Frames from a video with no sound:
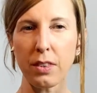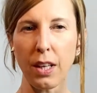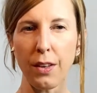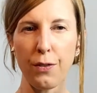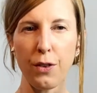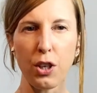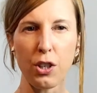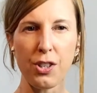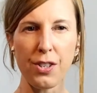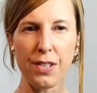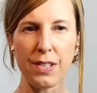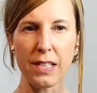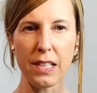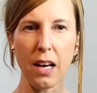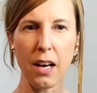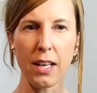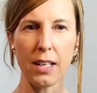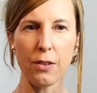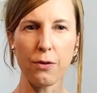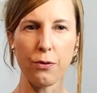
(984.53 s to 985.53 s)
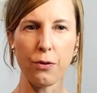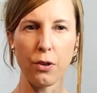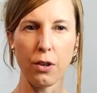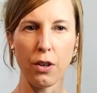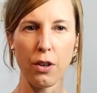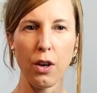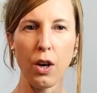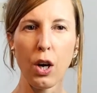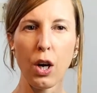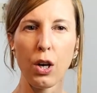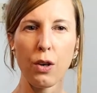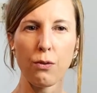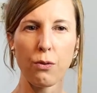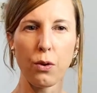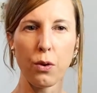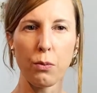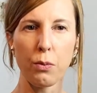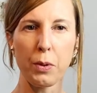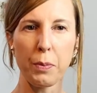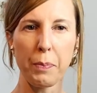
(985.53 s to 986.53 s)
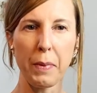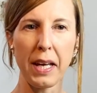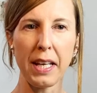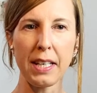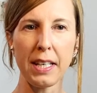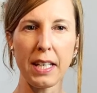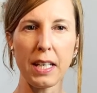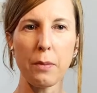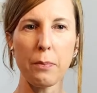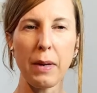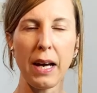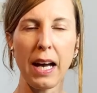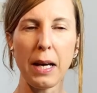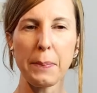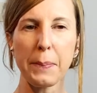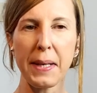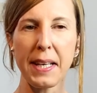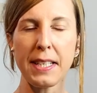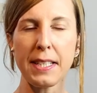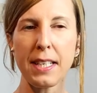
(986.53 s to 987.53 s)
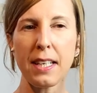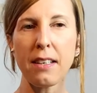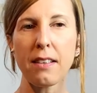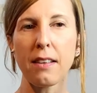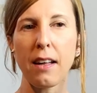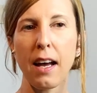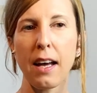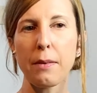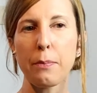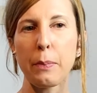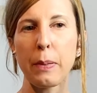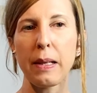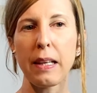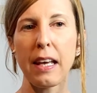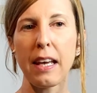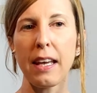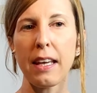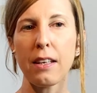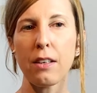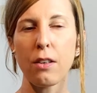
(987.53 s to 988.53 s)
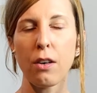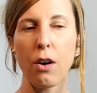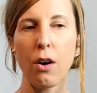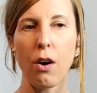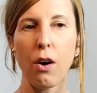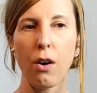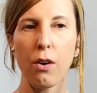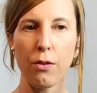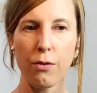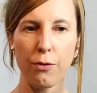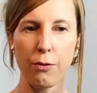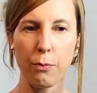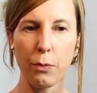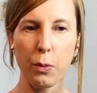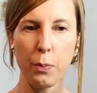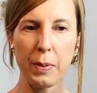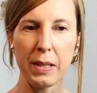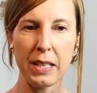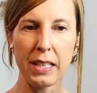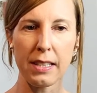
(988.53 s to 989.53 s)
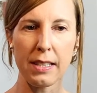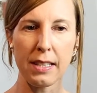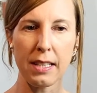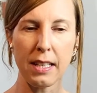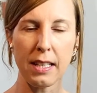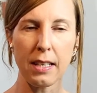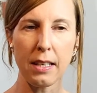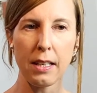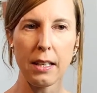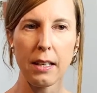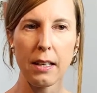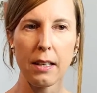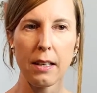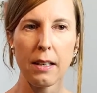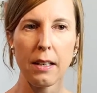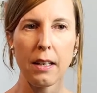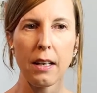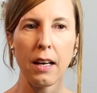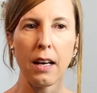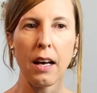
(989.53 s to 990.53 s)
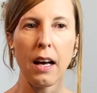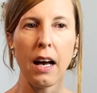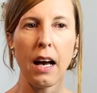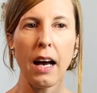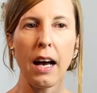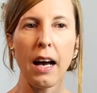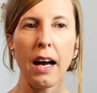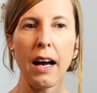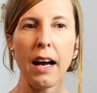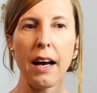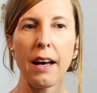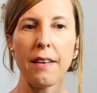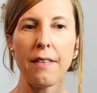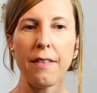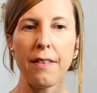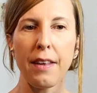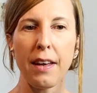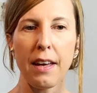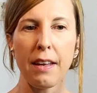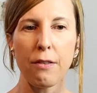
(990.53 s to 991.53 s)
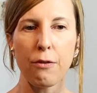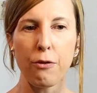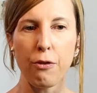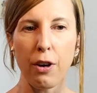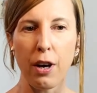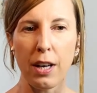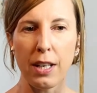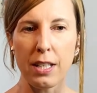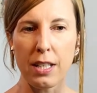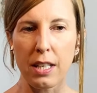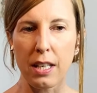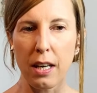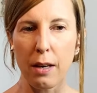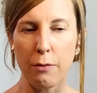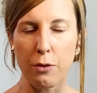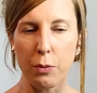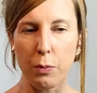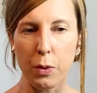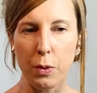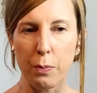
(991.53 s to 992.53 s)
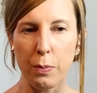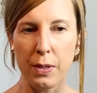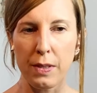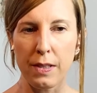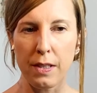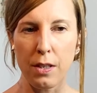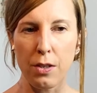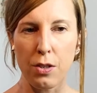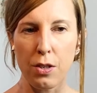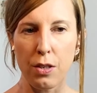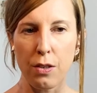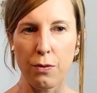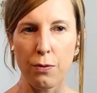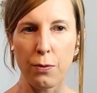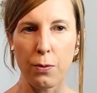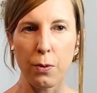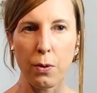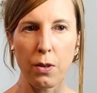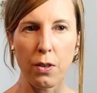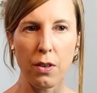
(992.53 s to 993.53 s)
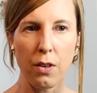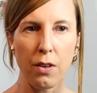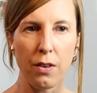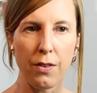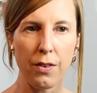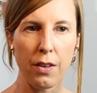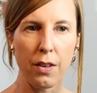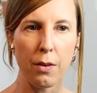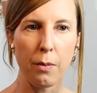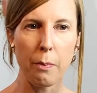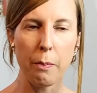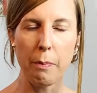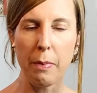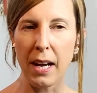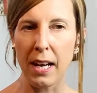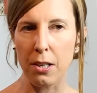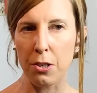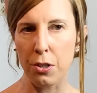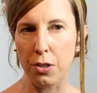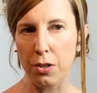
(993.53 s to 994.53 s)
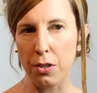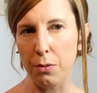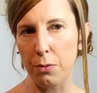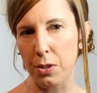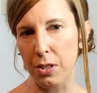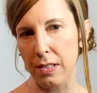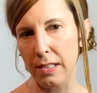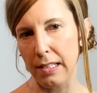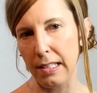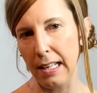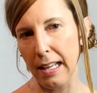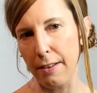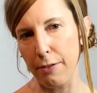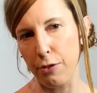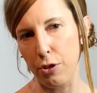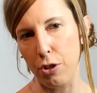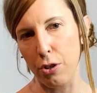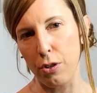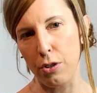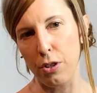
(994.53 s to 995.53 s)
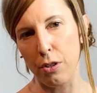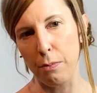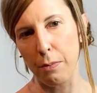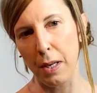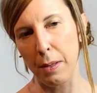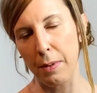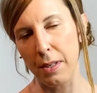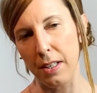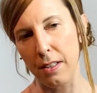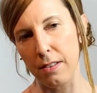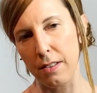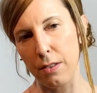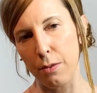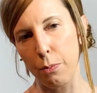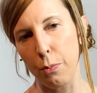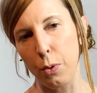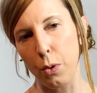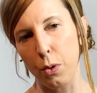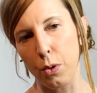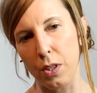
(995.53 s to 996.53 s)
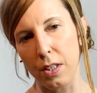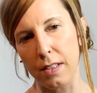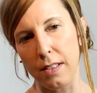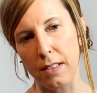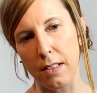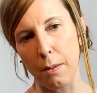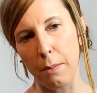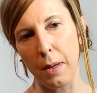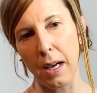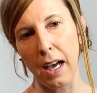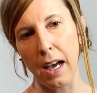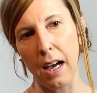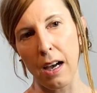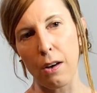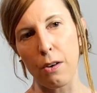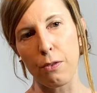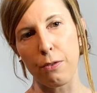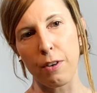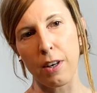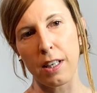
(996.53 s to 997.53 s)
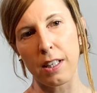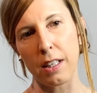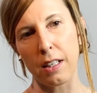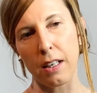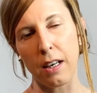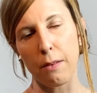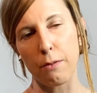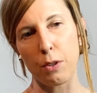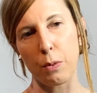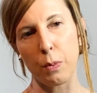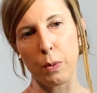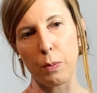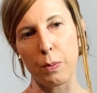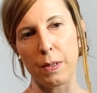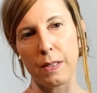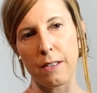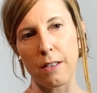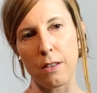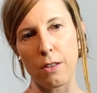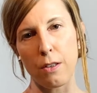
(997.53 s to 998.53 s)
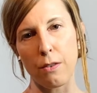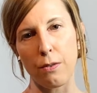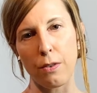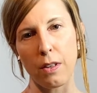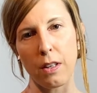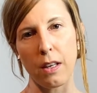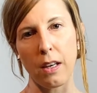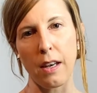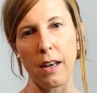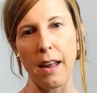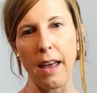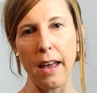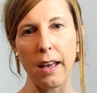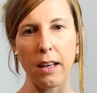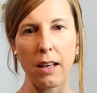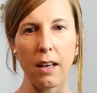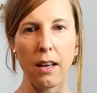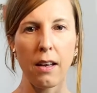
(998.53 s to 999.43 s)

They're designed for forward bending, back bending, that plane of mobility. And then find a comfortable position for the back shoulder, which is the left shoulder. Maybe it's supported somehow. Find a comfortable position for the neck.